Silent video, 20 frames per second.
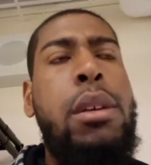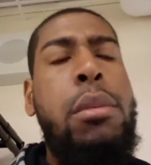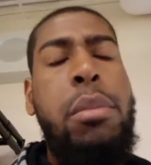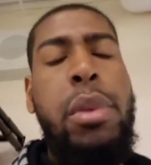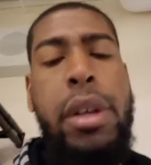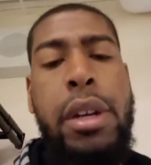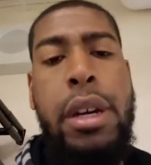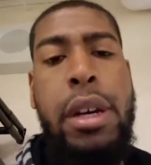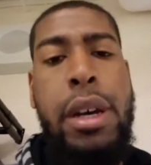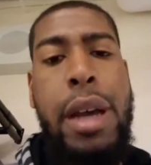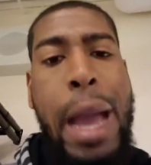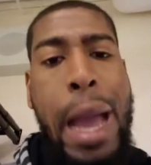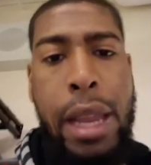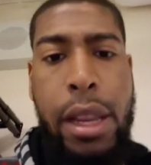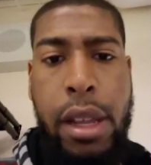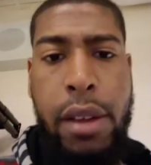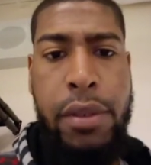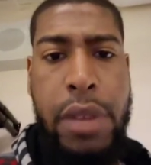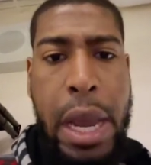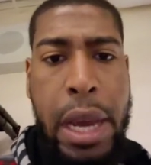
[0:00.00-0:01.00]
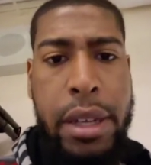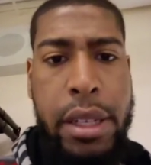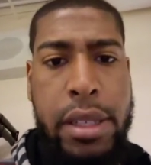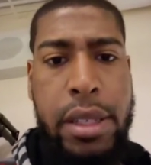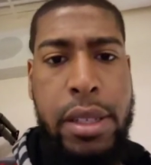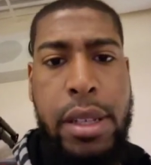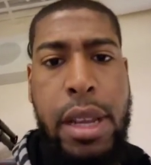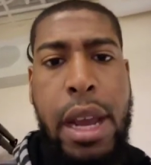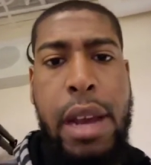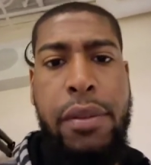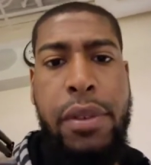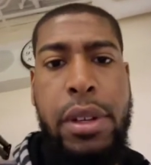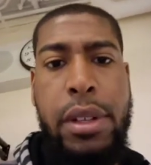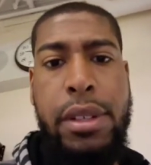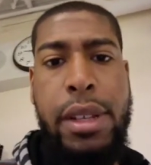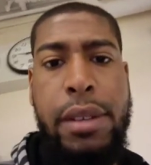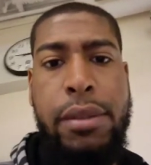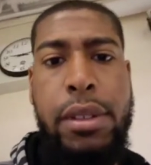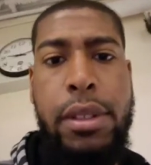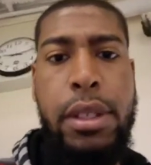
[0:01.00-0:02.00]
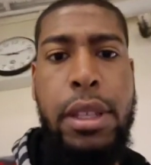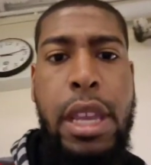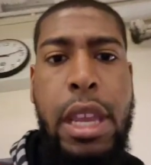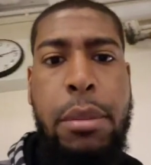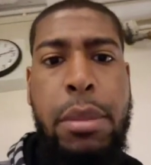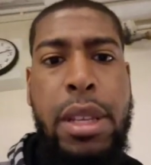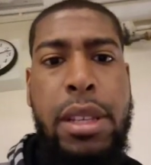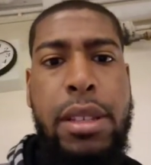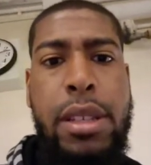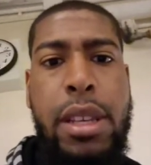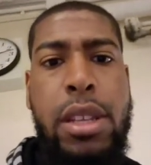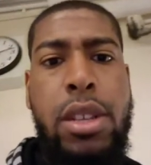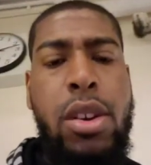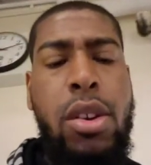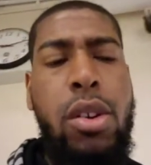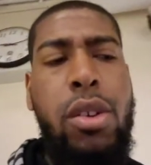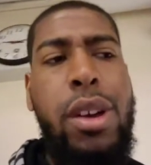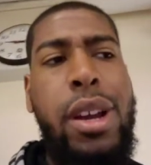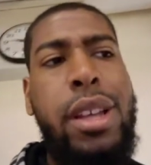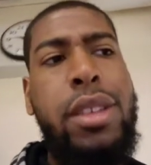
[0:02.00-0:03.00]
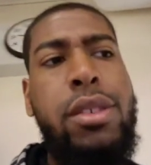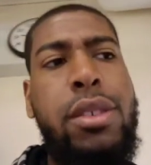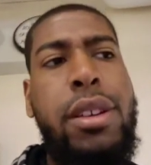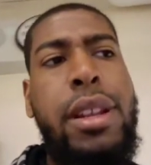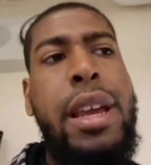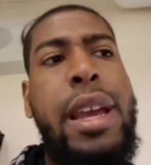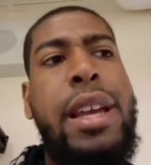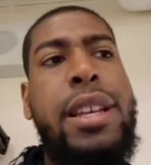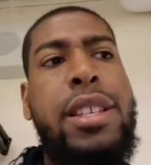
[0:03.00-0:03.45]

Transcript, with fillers: But uh, I love Giannis's confidence after the game. He said, "Yo, how you gonna